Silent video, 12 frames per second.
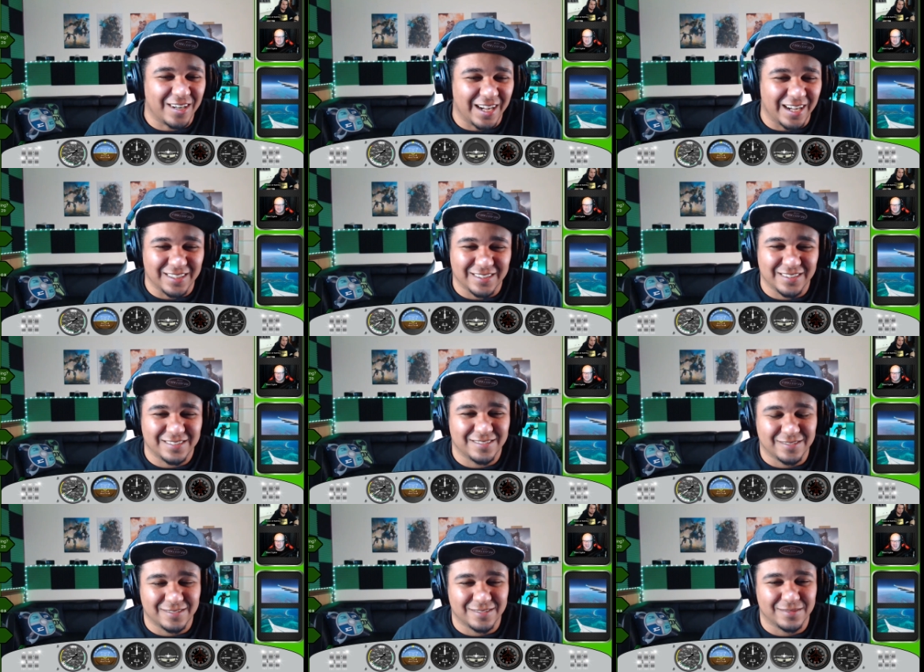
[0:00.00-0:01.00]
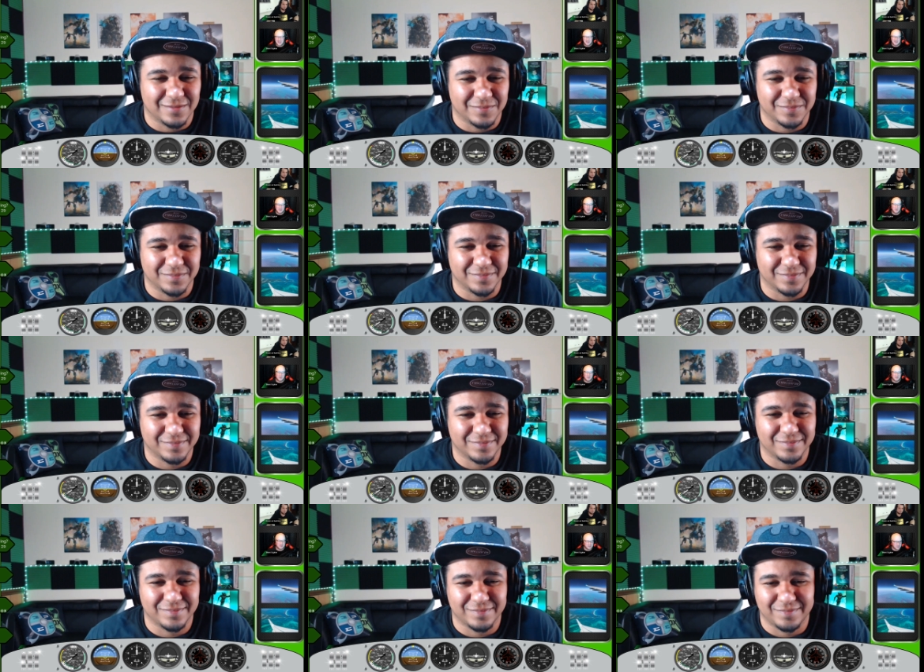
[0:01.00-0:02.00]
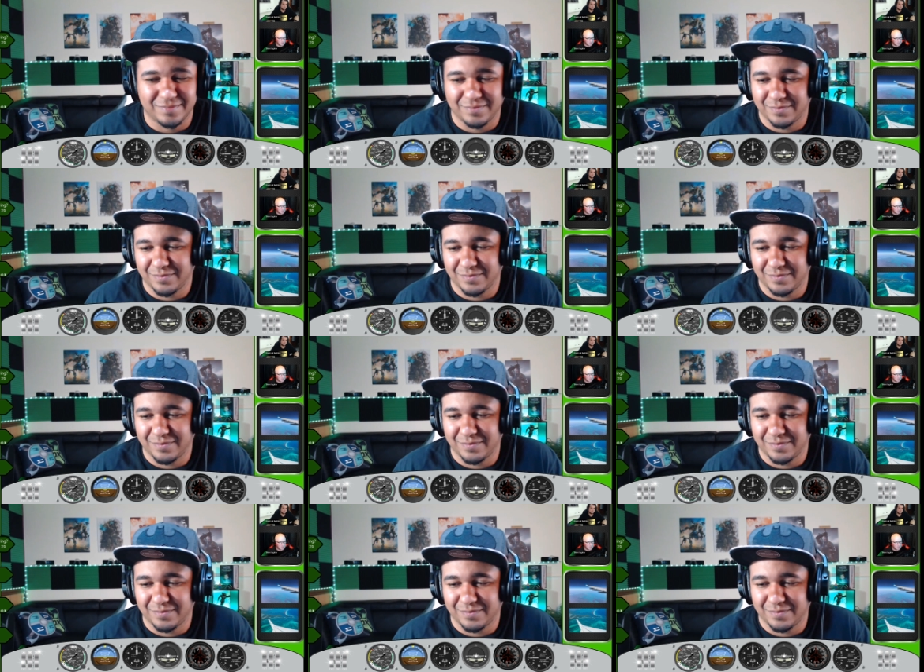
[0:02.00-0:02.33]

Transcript: whether people like it or not.